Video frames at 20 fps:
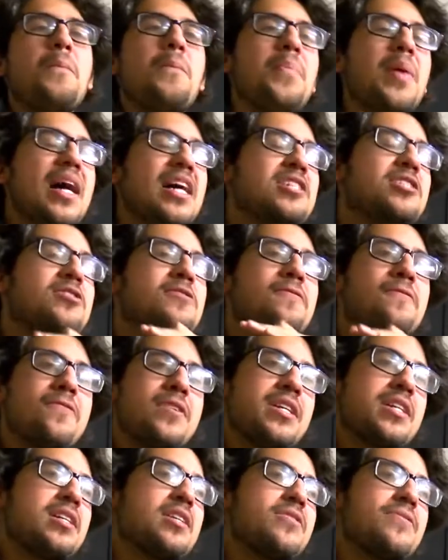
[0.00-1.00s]
Best
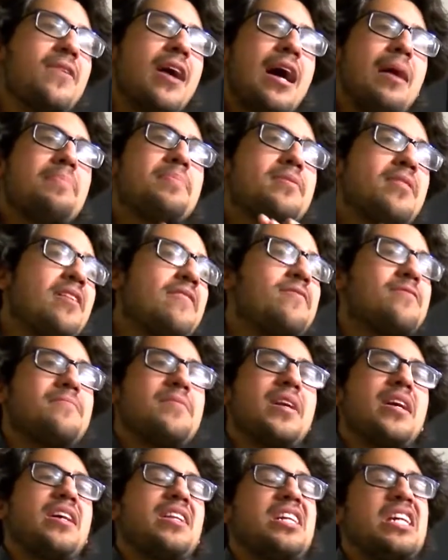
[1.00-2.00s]
freaking rapper ever,
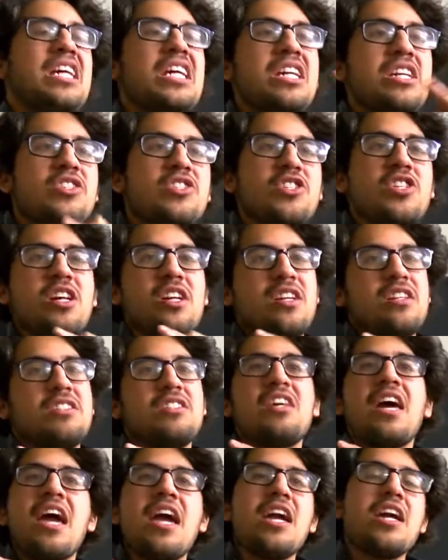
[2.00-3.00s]
man. He is gonna
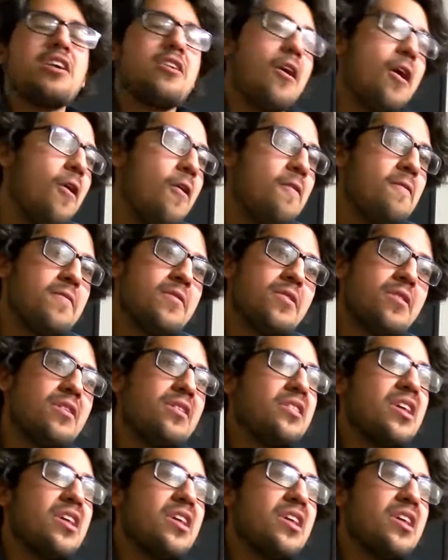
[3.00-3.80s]
take over.